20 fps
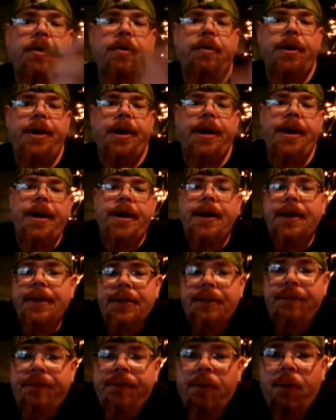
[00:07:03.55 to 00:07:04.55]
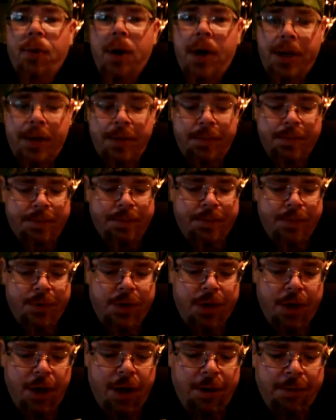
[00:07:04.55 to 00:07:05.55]
only has it for one.
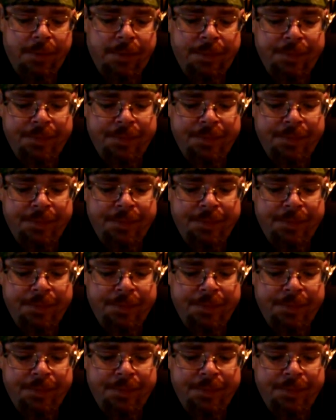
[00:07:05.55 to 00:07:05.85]
So